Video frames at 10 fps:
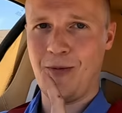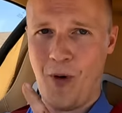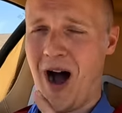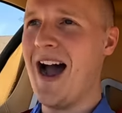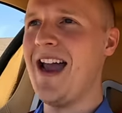
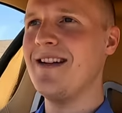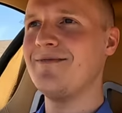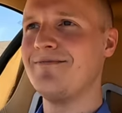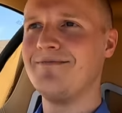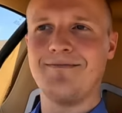Why?
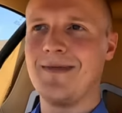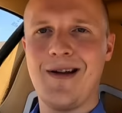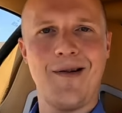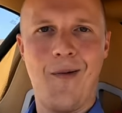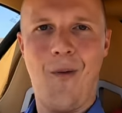
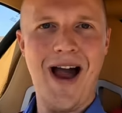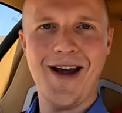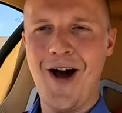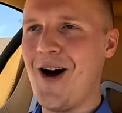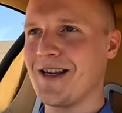Why
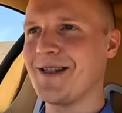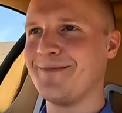not?